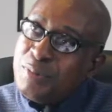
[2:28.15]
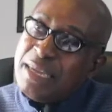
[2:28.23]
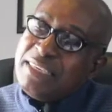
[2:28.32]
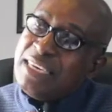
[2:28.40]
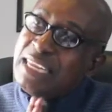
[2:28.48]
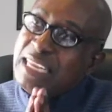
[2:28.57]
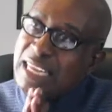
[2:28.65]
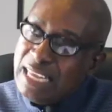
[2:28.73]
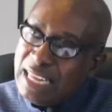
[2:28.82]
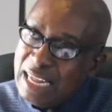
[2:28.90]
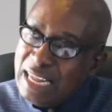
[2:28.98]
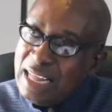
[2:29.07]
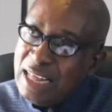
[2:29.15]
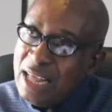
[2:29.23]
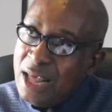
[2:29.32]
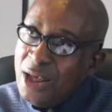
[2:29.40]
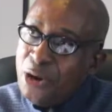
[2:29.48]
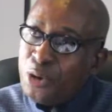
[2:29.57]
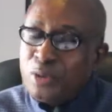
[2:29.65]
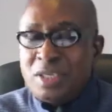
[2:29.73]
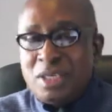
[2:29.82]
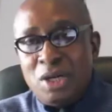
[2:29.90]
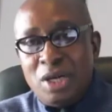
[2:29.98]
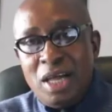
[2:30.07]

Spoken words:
matiregerera. Nokuti